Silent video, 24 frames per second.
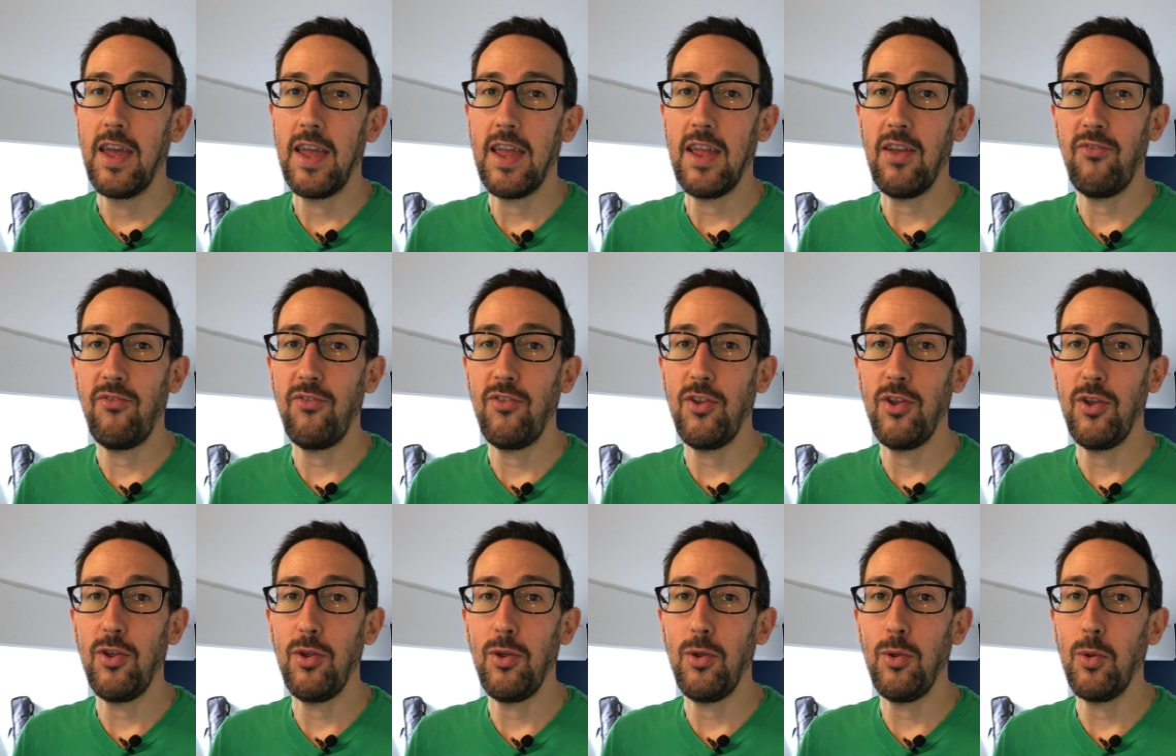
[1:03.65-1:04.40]
If
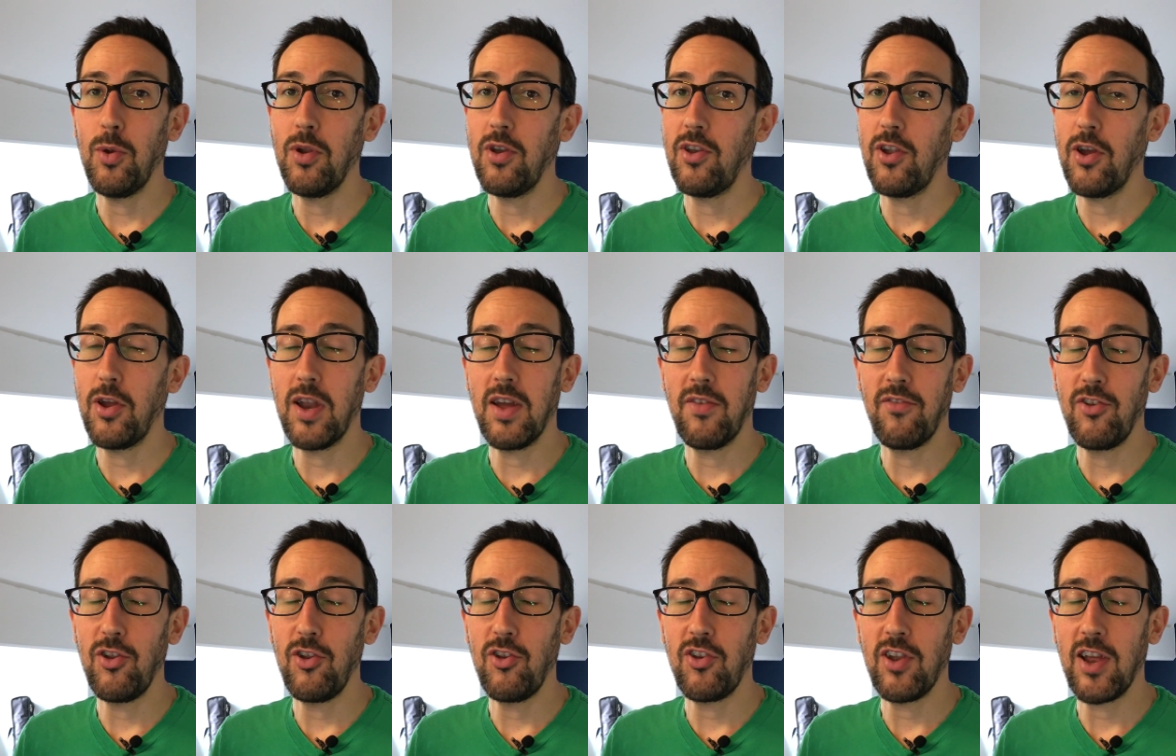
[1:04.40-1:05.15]
you don't
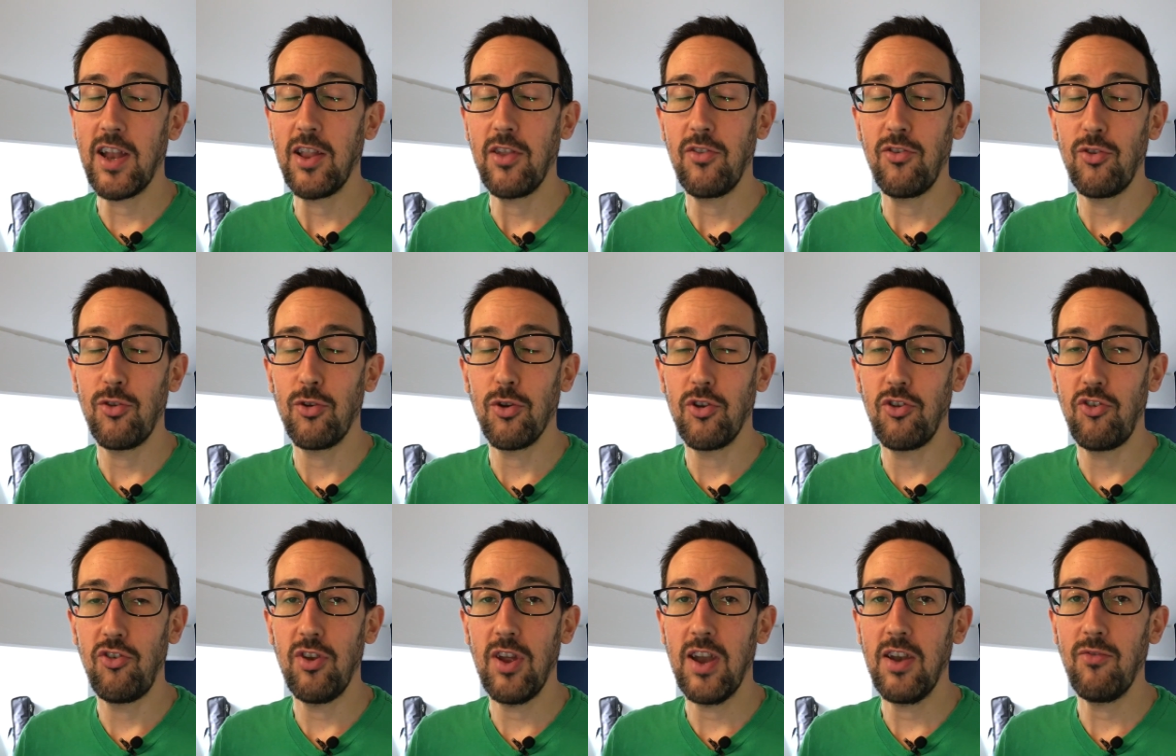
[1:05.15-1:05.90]
have a new channel, you've just
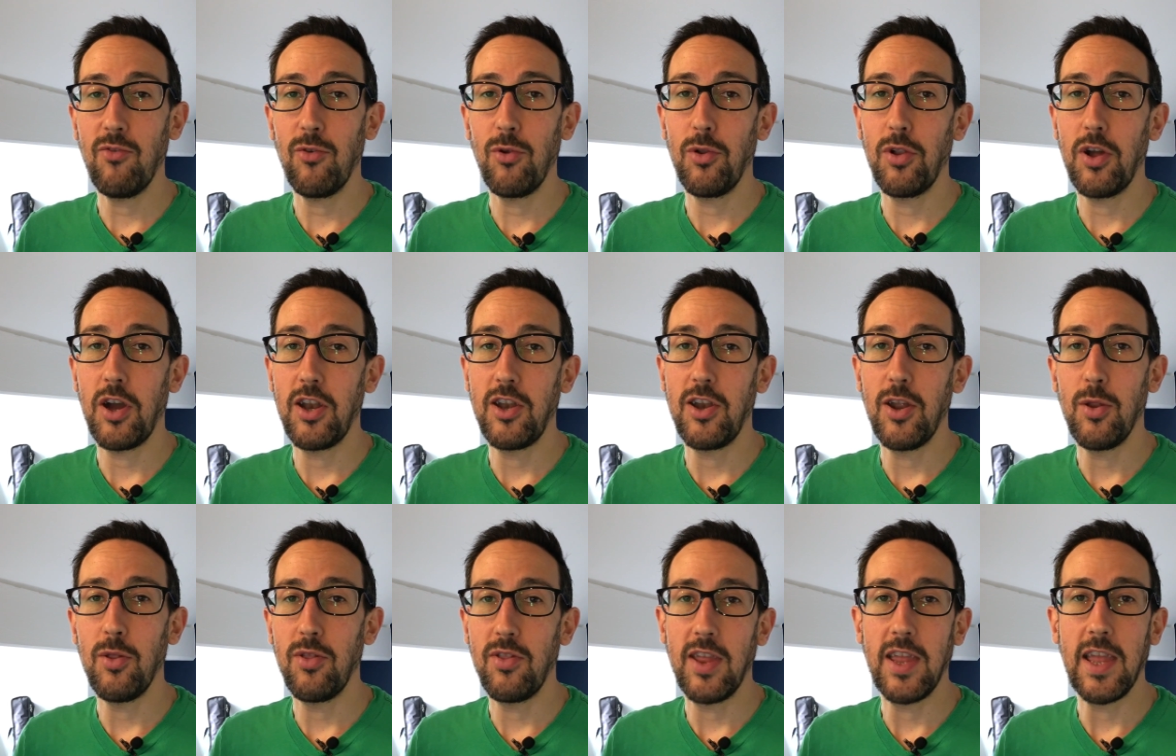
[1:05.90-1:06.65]
got general, I
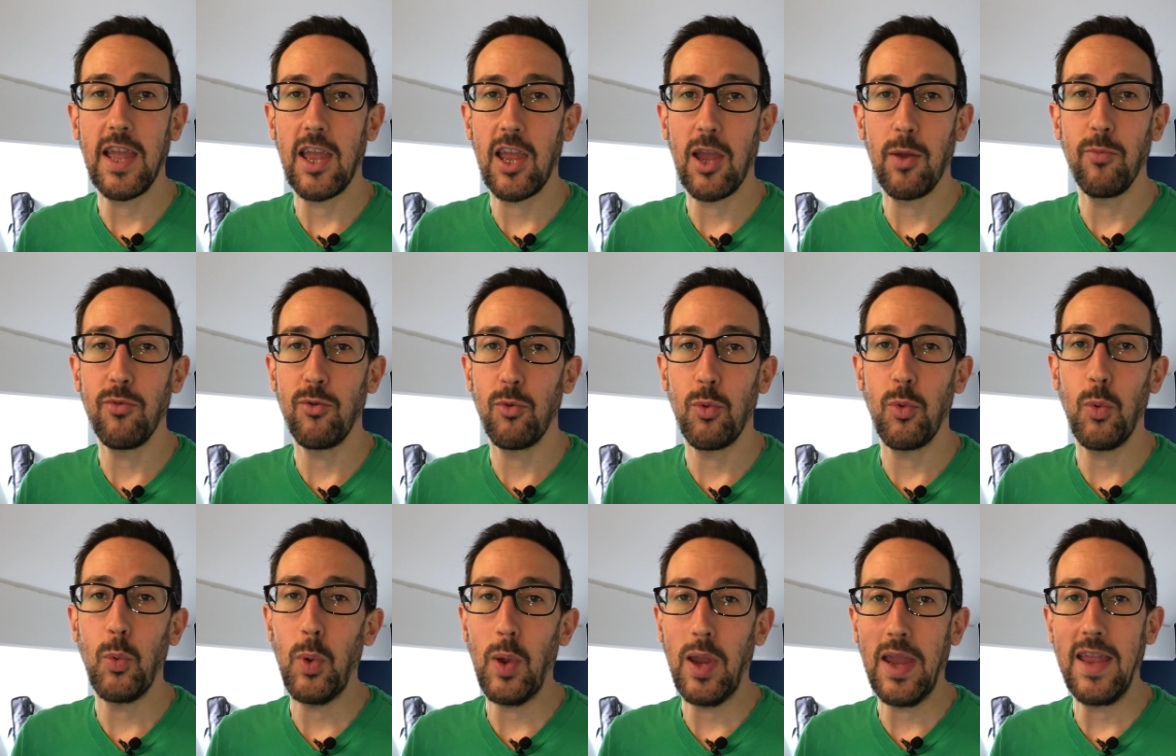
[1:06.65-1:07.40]
don't think it comes
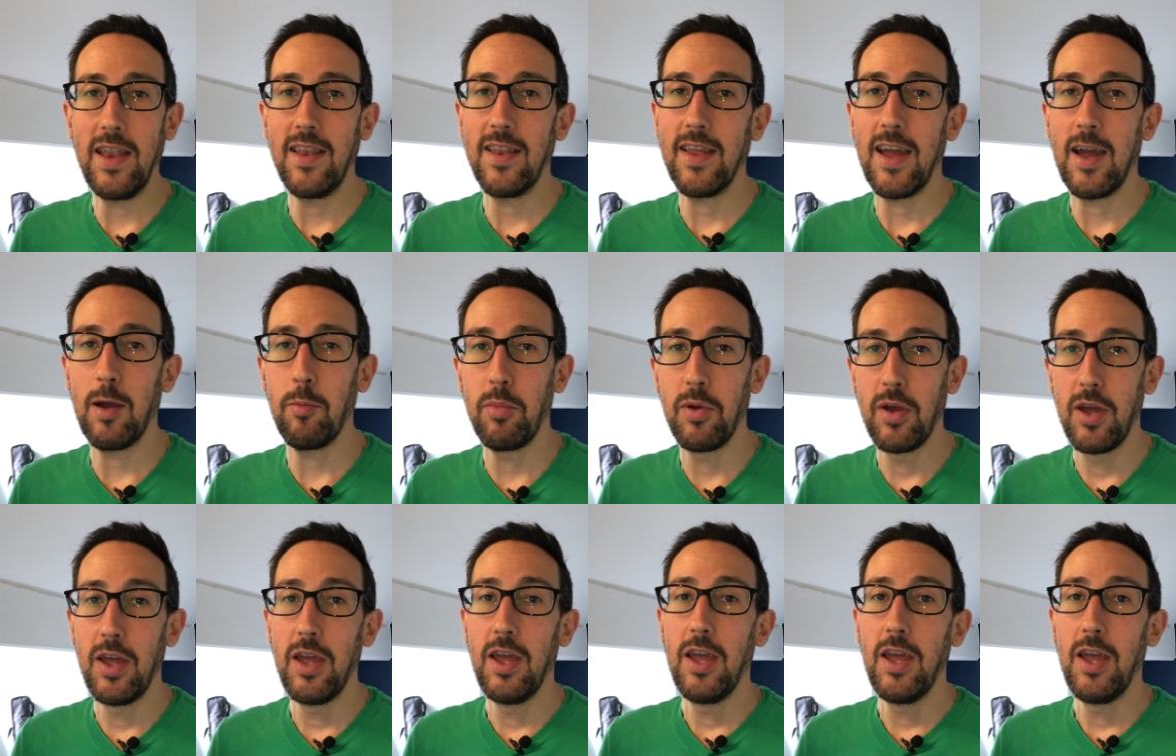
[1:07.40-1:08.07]
with a wiki tab.